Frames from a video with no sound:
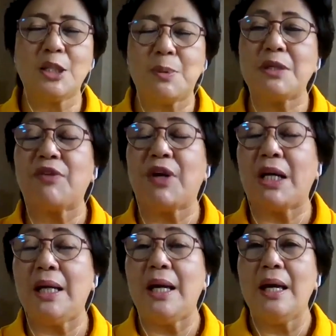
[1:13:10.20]
not
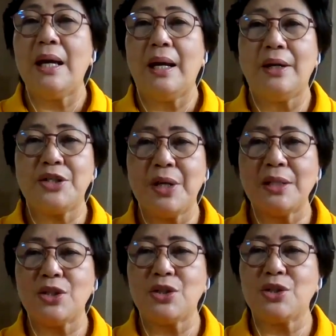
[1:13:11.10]
specifically
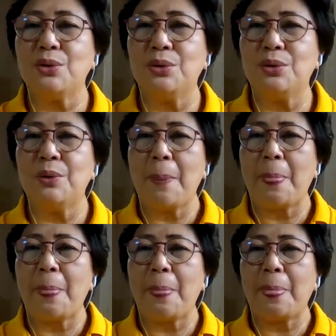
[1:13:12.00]
addressed
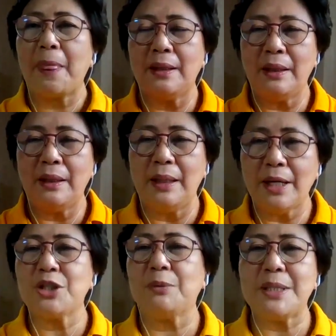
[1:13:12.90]
to
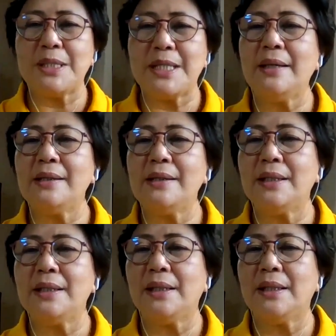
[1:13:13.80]
the lecture
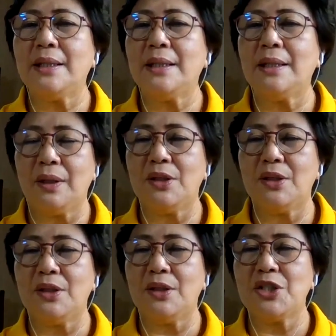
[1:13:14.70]
presented
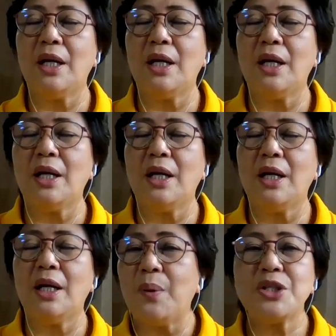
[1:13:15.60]
or the sharing
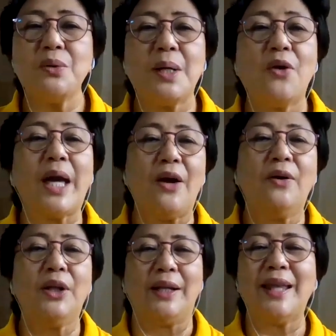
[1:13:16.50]
earlier. The
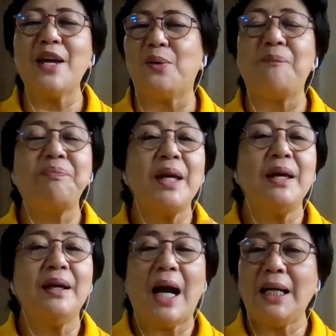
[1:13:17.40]
question was, okay, hold on,